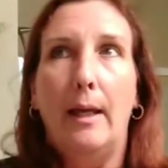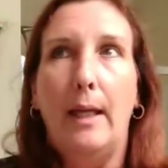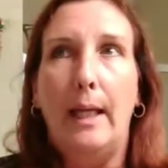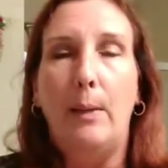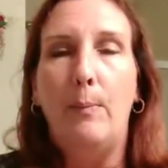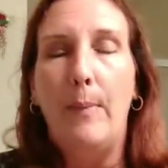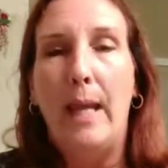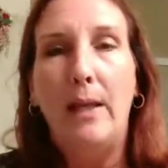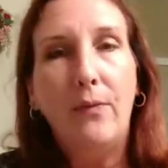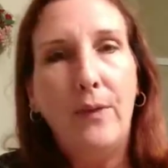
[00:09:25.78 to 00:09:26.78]
It
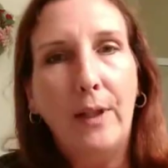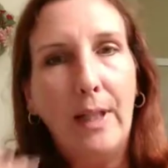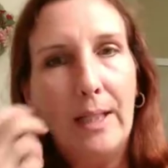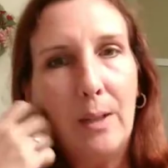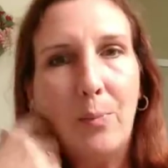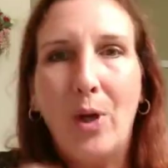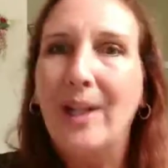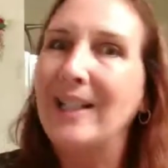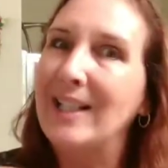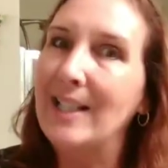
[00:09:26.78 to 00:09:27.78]
may feel like the
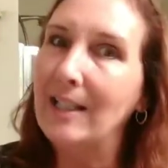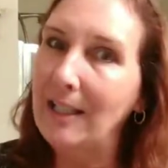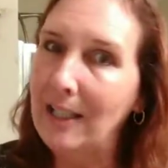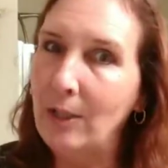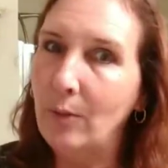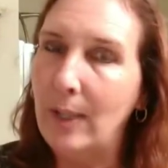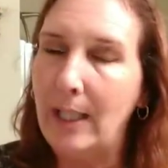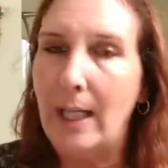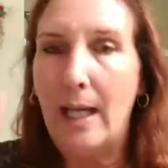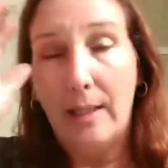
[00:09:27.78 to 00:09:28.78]
product is lingering
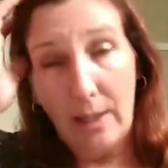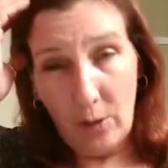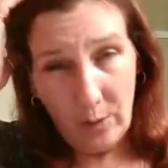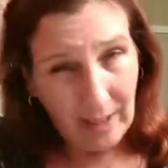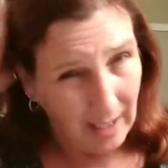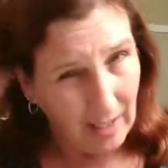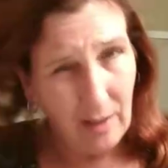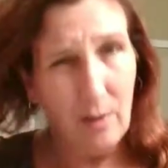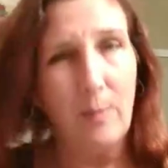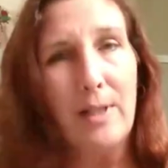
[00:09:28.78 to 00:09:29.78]
and that you
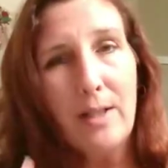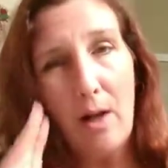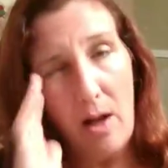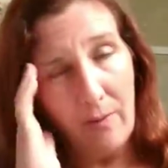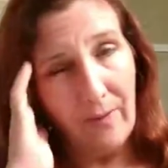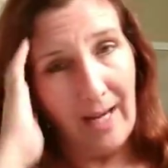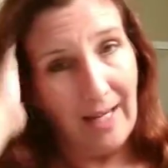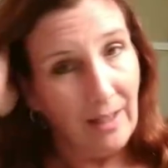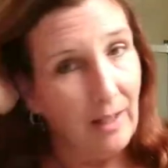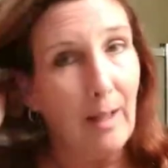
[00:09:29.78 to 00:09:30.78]
cannot rinse it off.
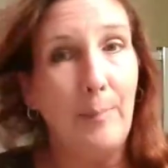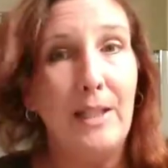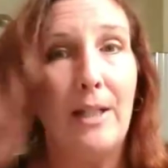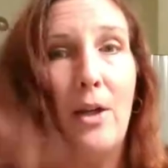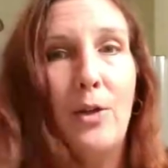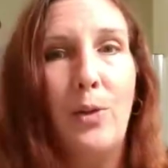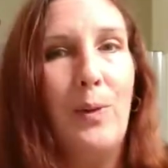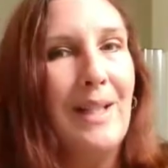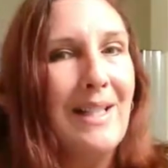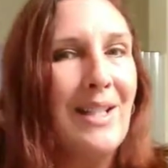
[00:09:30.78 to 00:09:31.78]
And let me tell you,
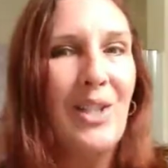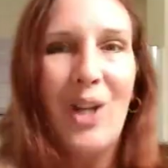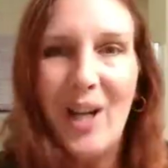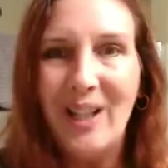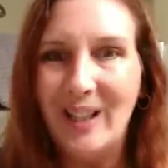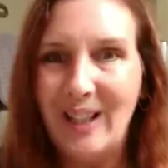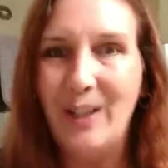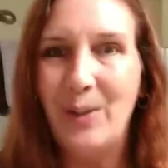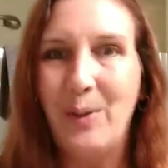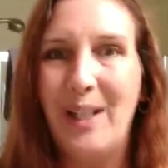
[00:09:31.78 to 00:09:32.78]
it's not
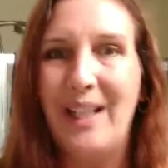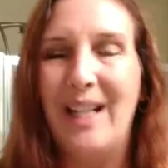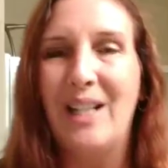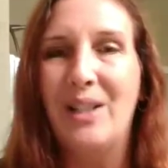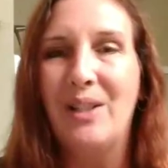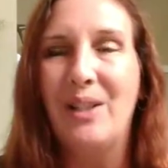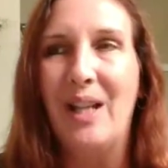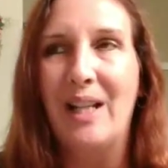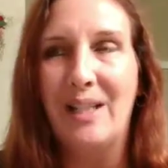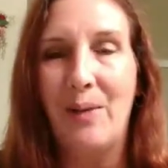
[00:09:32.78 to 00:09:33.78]
lingering
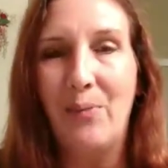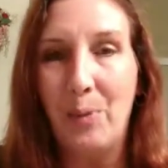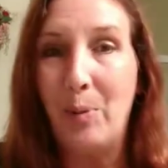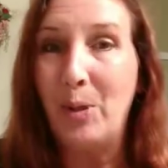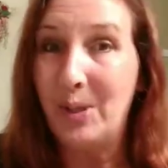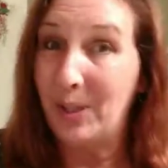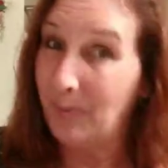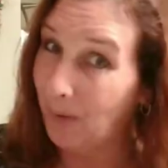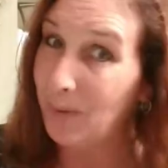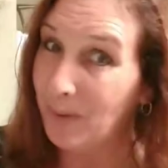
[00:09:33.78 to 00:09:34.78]
except for the parts that's
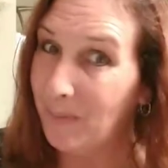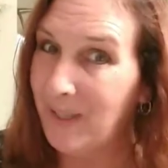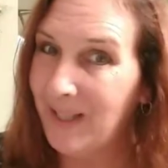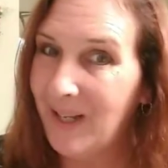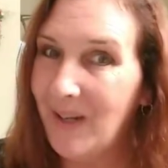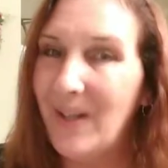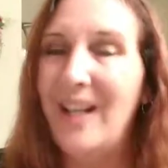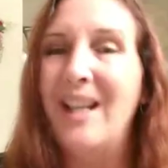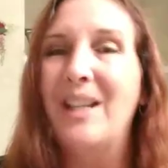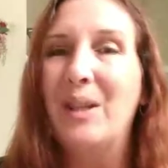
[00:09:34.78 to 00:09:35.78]
supposed to be there.
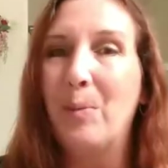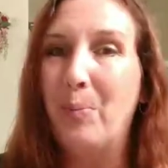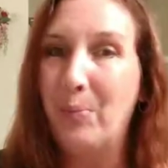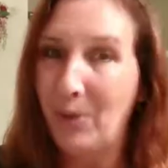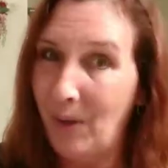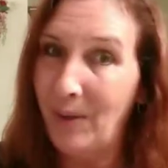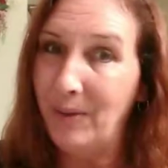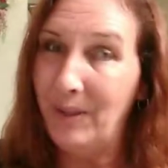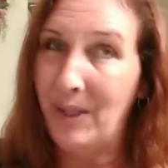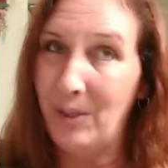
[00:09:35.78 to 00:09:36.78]
The
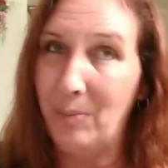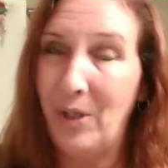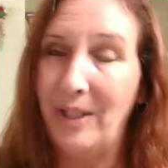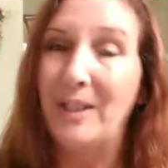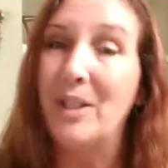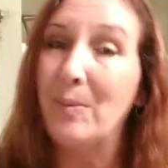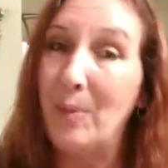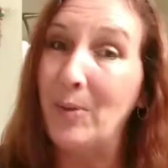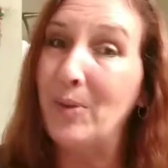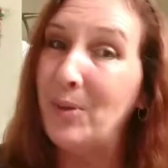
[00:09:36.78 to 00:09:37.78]
product that's
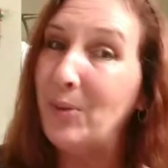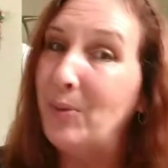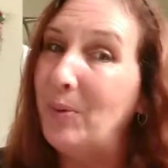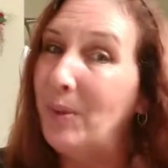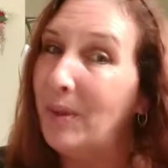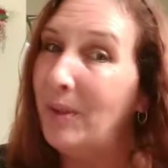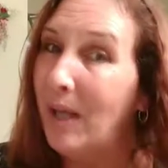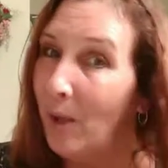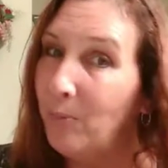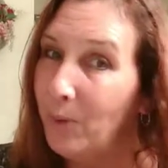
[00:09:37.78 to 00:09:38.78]
supposed to
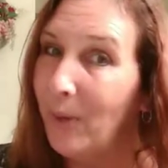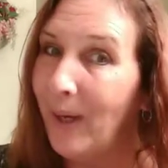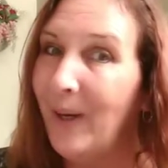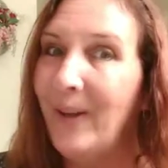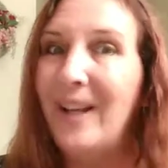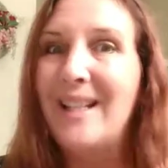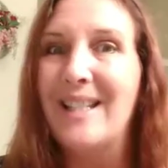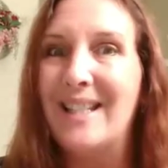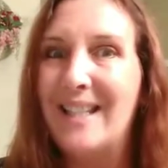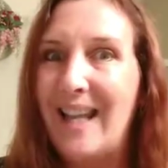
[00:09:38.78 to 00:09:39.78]
help your hair is
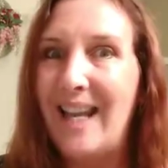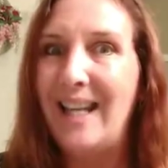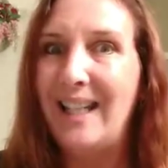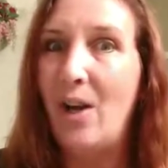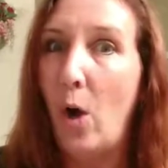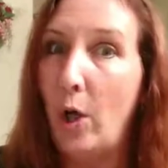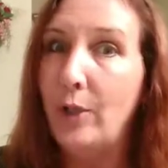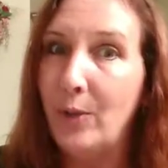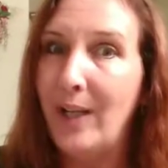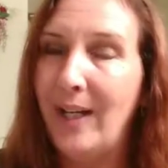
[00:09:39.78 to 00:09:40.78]
staying on
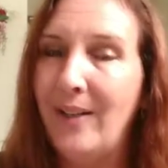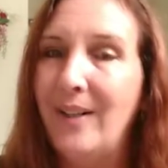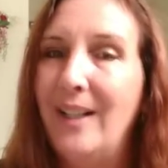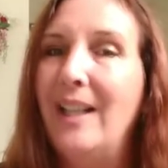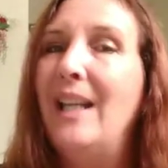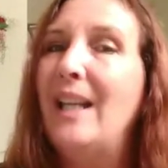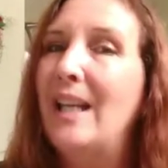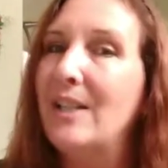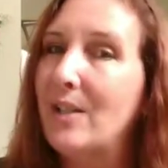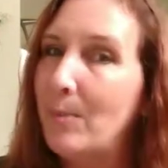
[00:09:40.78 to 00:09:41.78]
your hair.
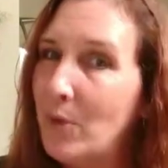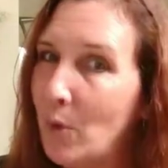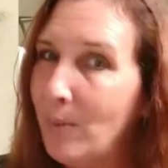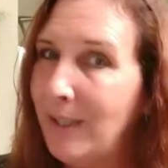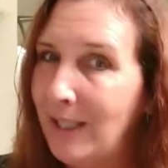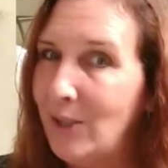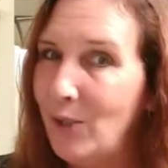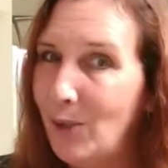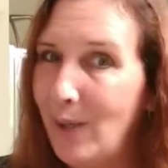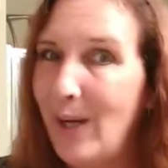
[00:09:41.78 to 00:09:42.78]
It's absorbing
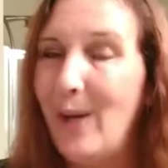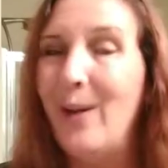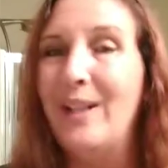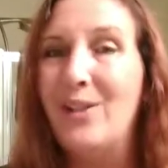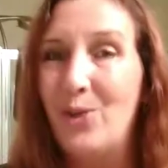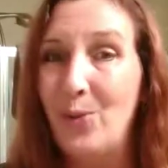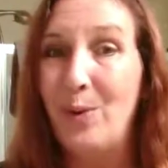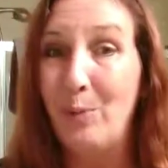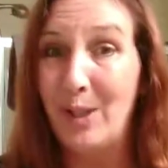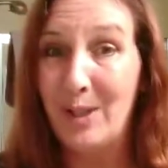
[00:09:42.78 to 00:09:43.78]
into your hair. It's
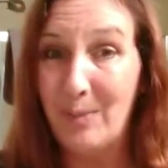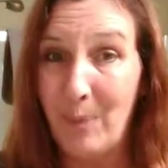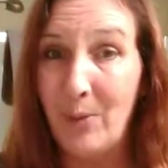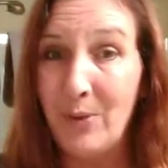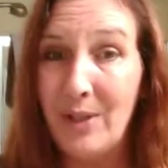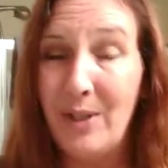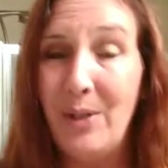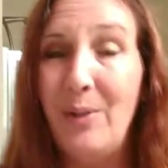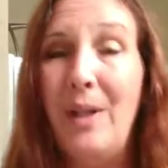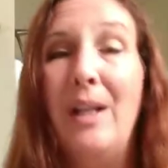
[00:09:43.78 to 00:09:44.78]
doing what it's supposed to
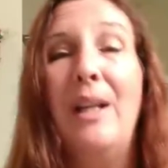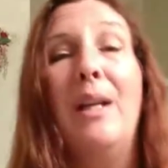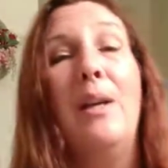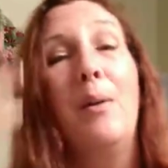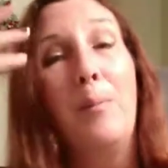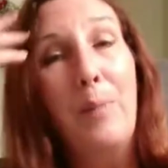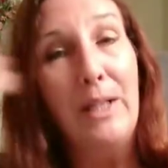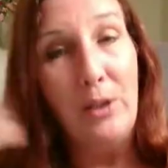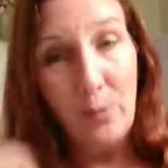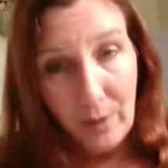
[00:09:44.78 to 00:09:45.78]
do.
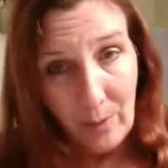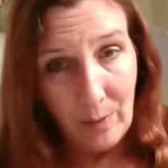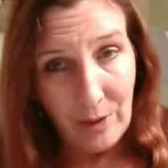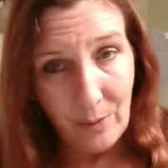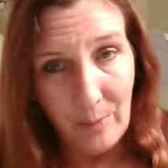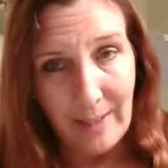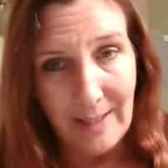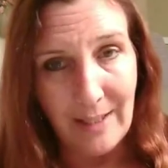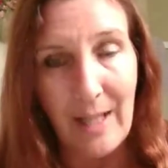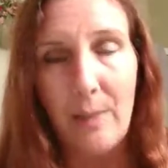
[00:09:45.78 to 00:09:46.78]
But you are going to
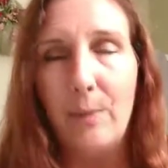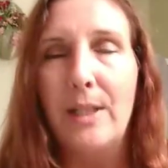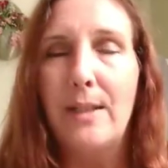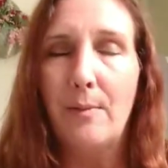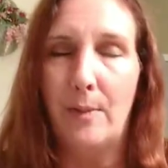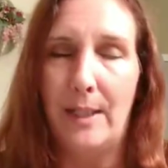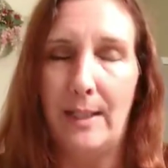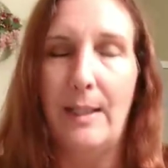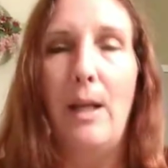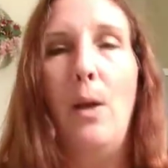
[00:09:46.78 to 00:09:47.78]
rinse and rinse and rinse.